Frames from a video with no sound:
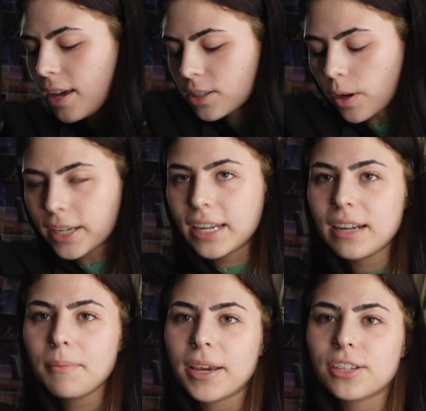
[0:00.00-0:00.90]
So I
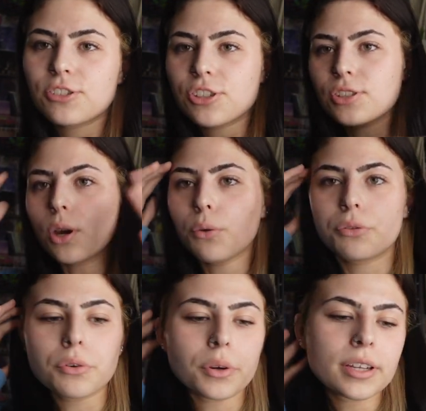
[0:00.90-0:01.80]
needed to make just go
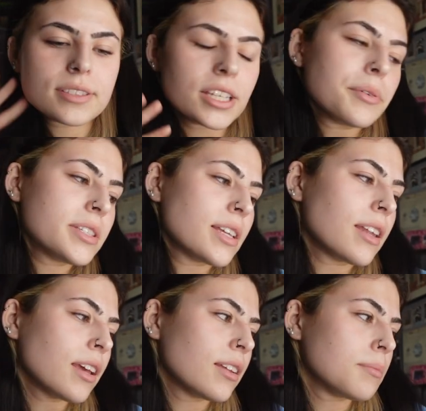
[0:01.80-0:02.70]
through it, see what's
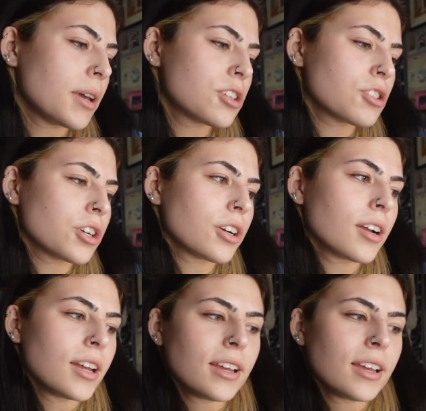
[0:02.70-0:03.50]
in it, make sure